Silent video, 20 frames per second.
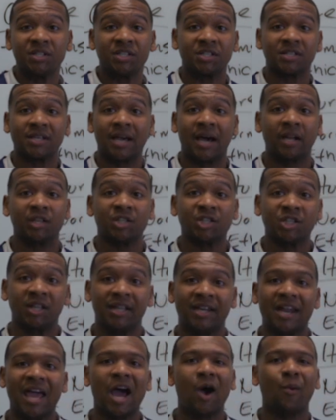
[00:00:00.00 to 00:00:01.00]
just kind of
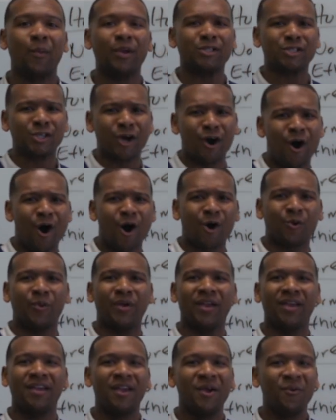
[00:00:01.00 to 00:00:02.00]
chilling out, we talk,
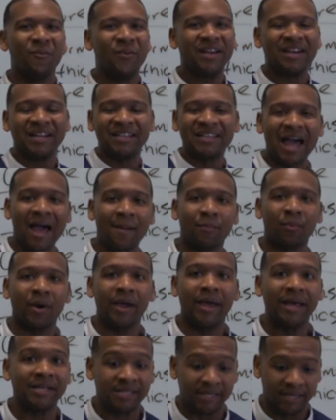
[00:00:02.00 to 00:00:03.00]
we
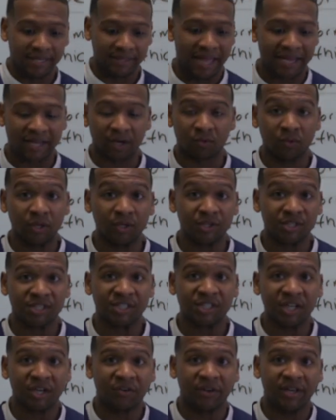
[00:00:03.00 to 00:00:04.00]
collaborate? Is it like a real
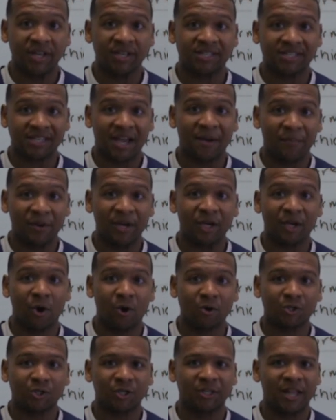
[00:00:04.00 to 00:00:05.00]
serious company
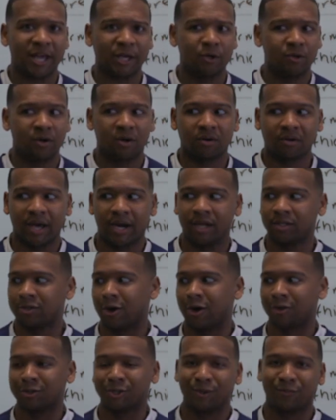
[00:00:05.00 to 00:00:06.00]
culture? Like you don't kind of
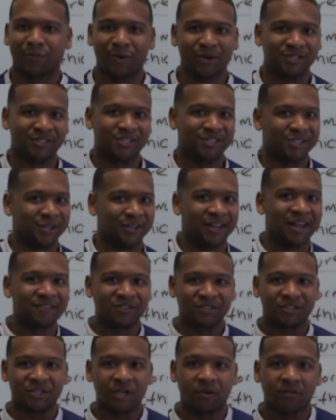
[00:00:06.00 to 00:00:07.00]
talk to the person to your
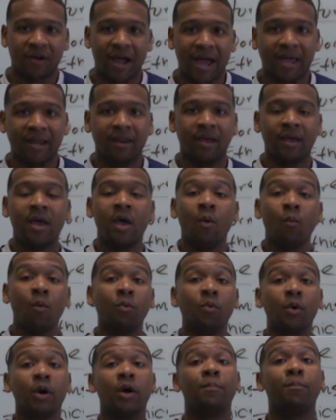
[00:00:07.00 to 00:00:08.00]
left or to your right?
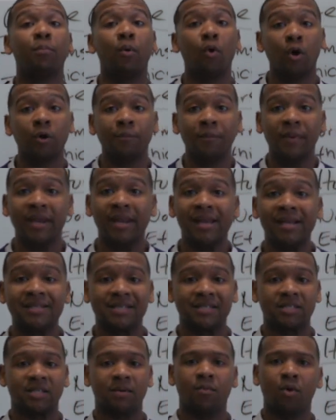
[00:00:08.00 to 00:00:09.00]
When we're in board meetings,
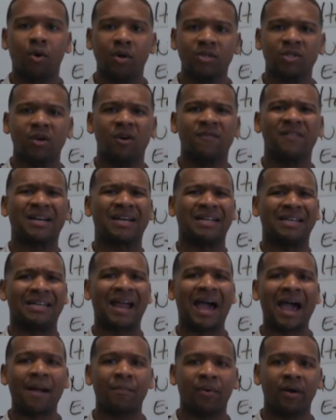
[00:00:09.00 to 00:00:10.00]
is it more so of a
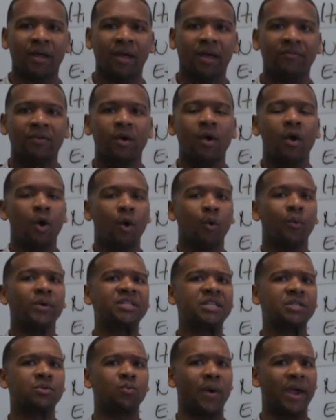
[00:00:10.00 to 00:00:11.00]
collaborative, or we
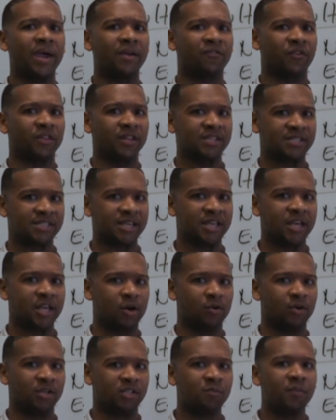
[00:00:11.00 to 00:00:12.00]
just wait for the
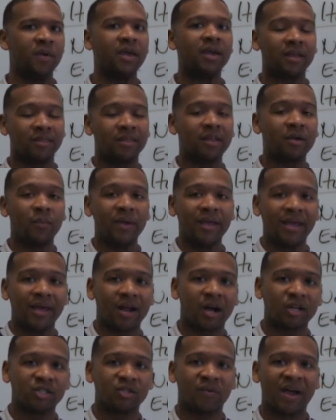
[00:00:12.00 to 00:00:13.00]
CEO to speak and then we get
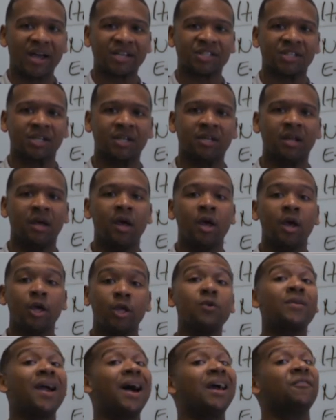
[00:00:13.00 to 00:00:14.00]
our direction?
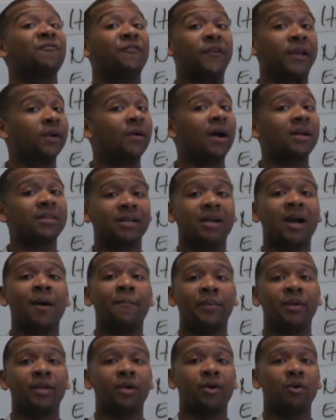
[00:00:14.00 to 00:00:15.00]
You got to figure out the
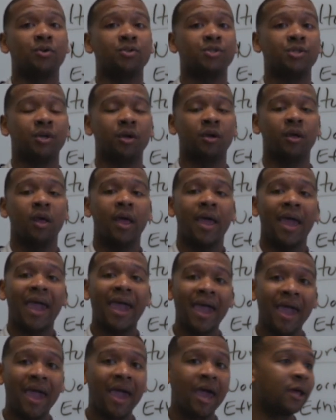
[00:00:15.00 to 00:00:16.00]
company culture.
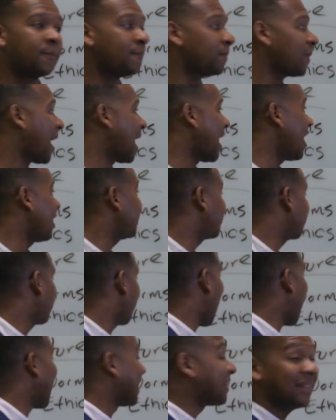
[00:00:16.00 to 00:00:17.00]
And I
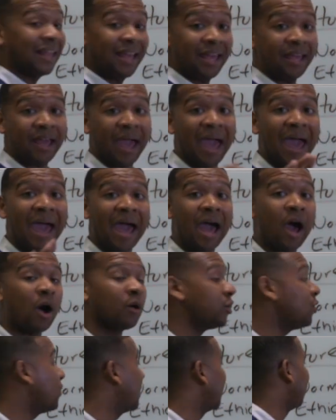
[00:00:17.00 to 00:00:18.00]
think how you